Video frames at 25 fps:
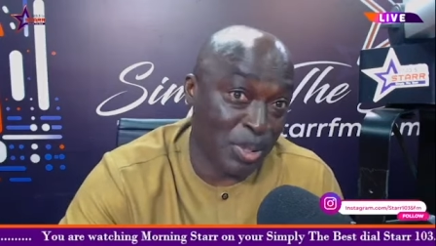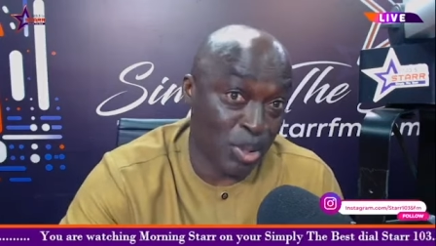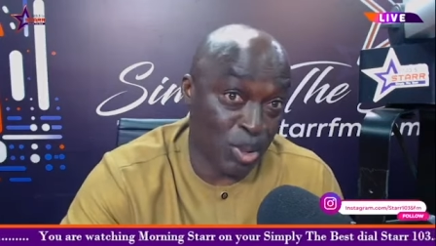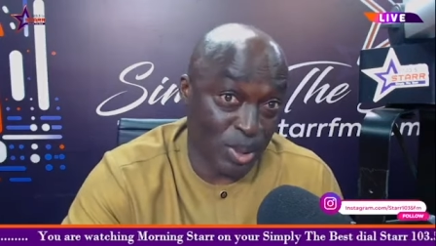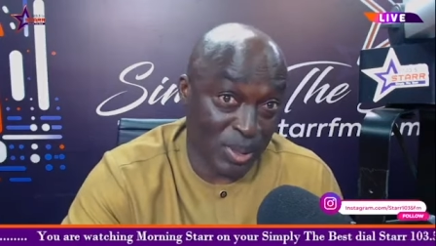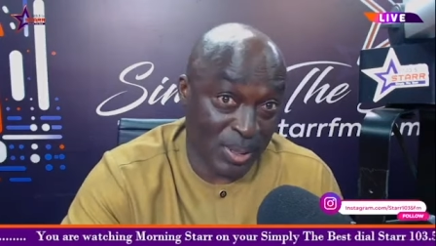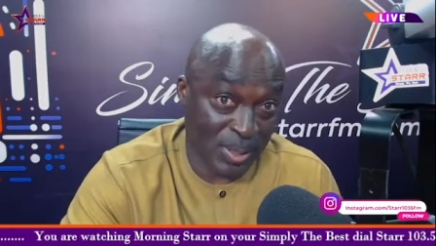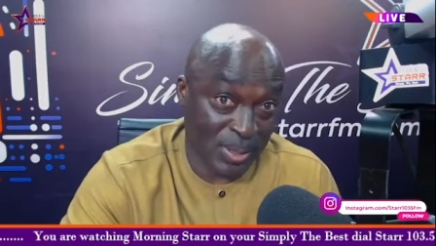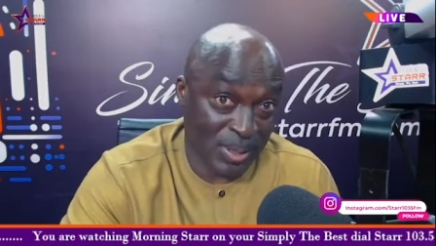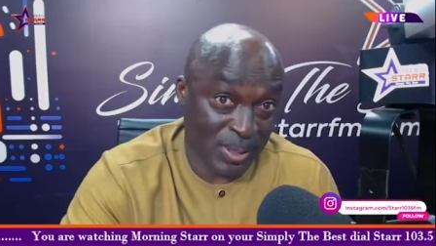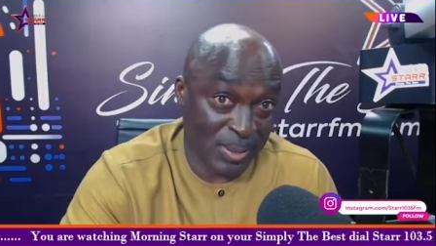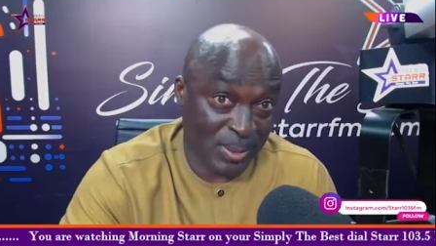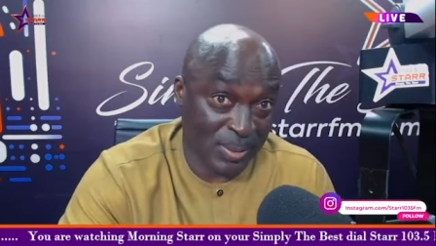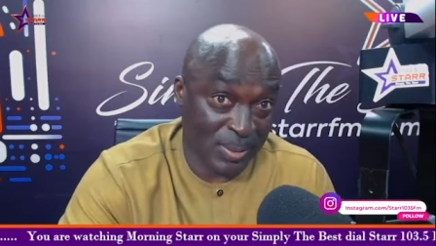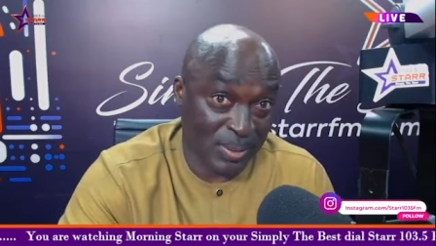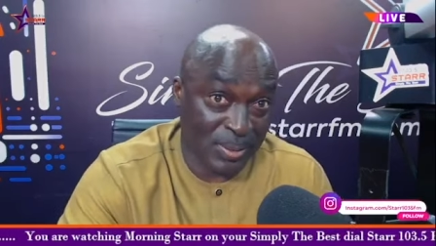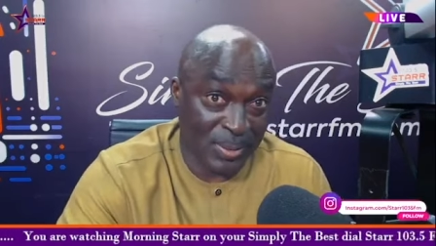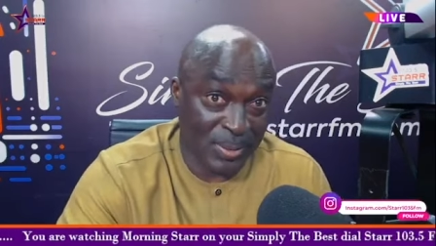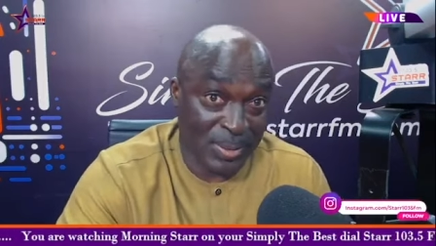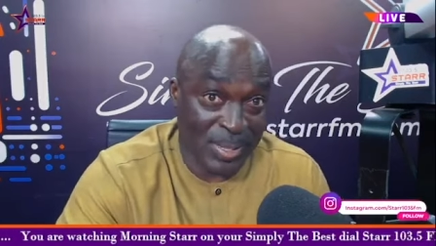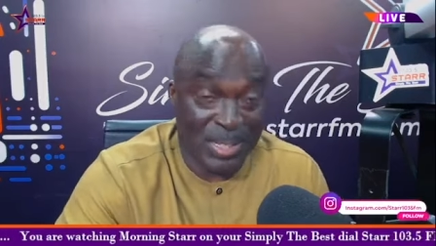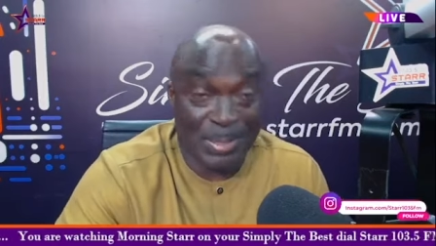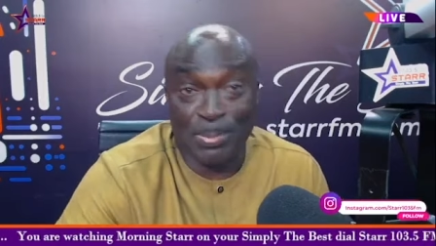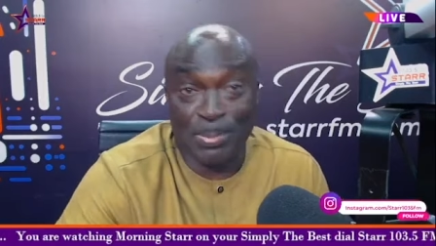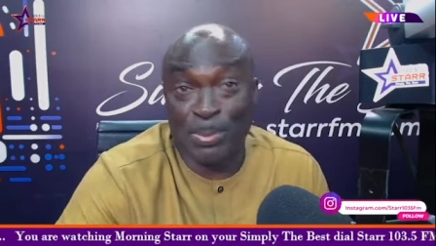Hotel
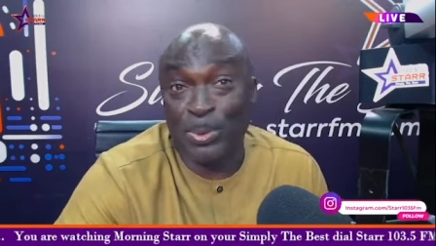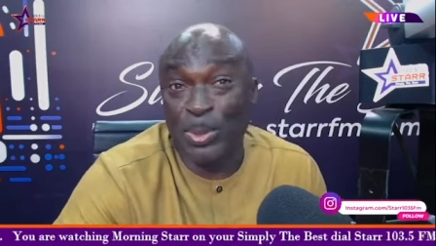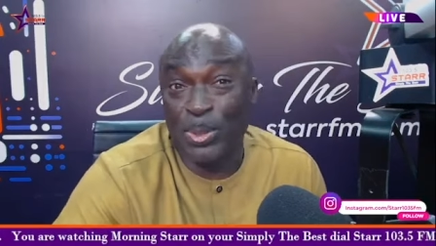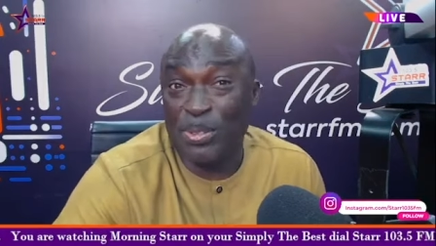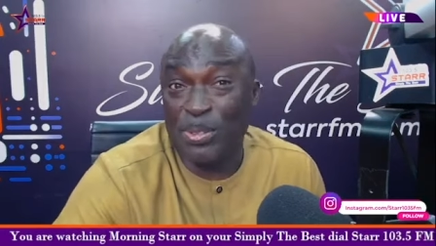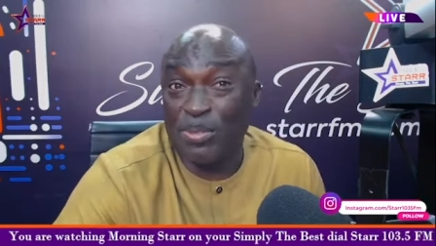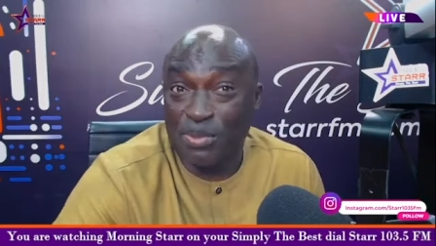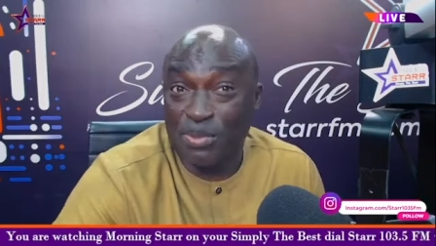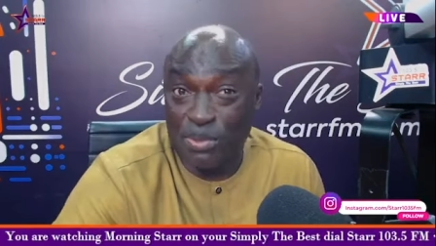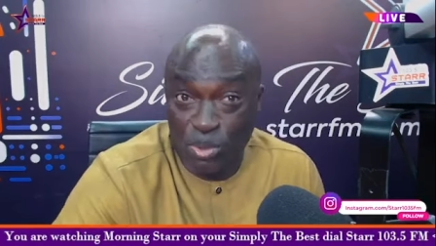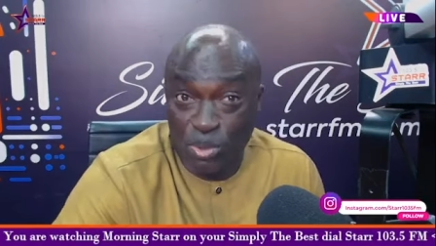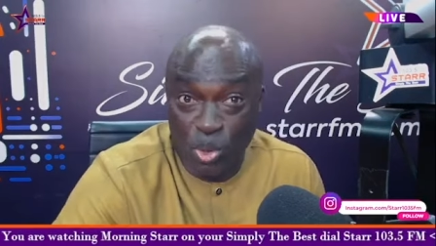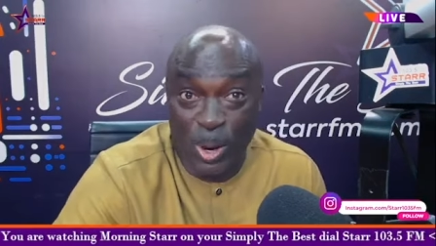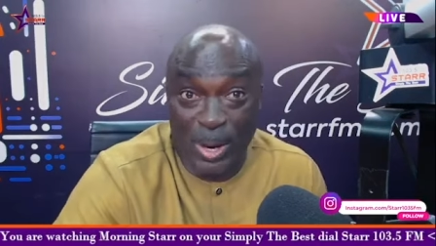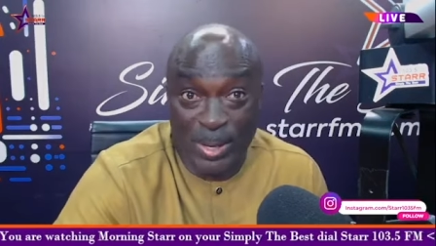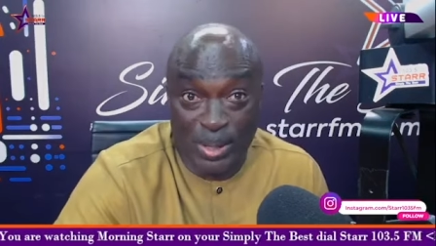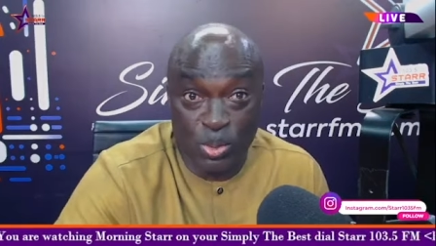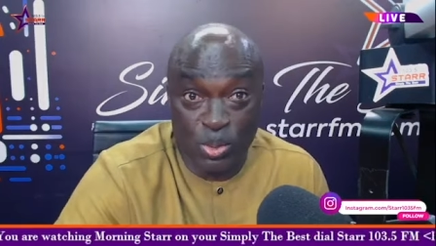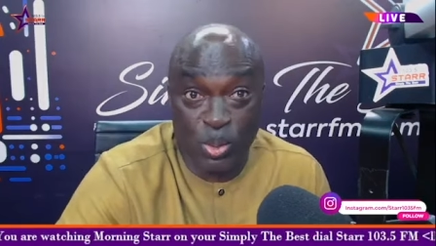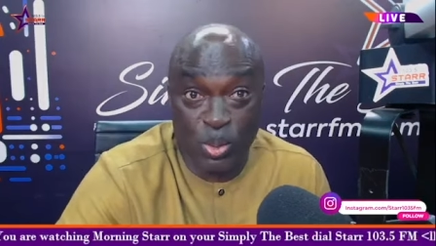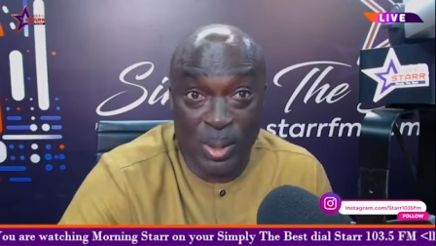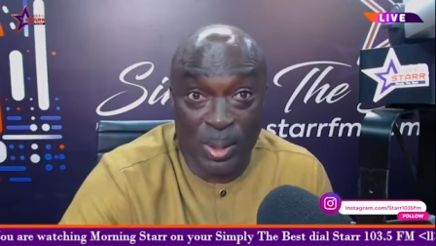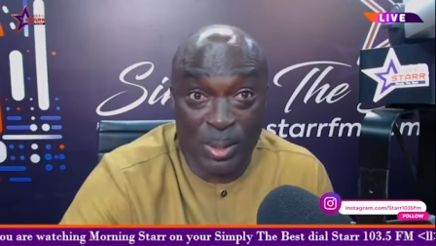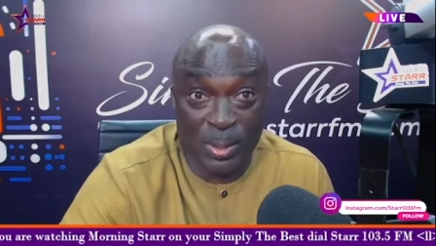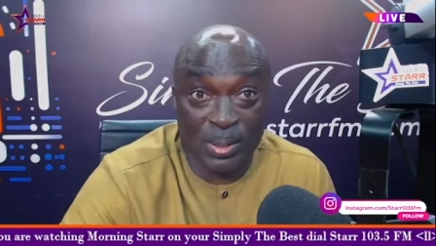has been doing quite
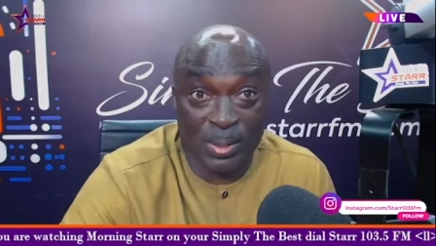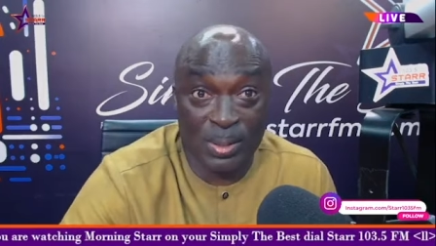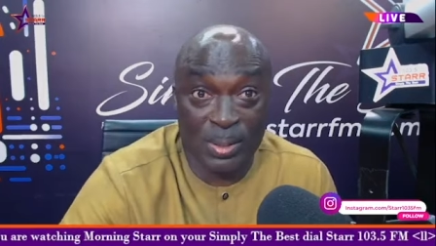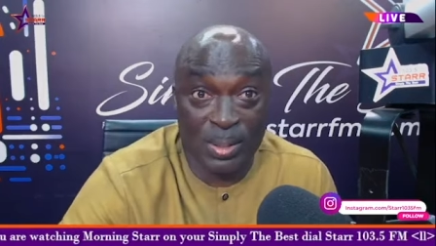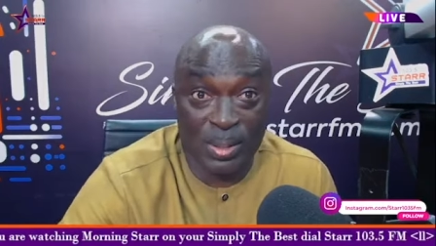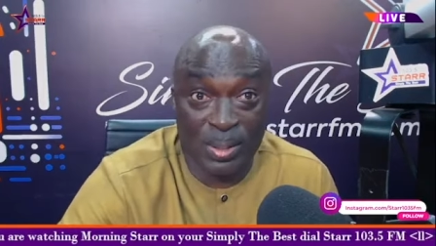well,